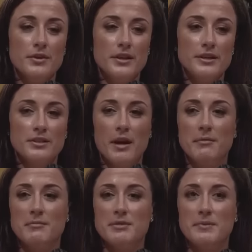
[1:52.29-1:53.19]
Tony
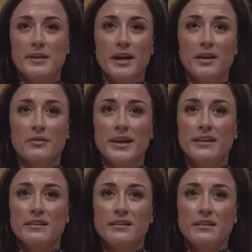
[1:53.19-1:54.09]
described him as being
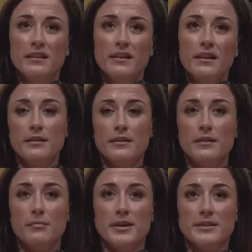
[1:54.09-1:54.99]
irate.
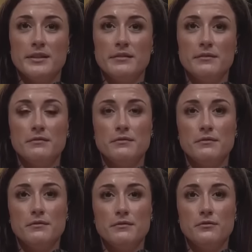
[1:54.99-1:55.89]
The president
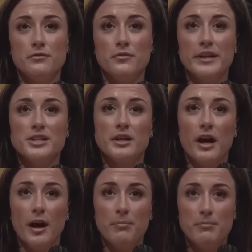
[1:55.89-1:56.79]
reached
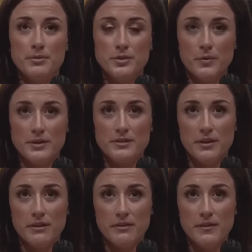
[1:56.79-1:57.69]
up towards the
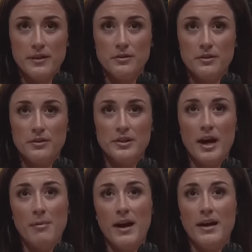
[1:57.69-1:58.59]
front of the vehicle to
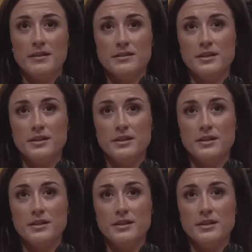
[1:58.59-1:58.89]
grab at the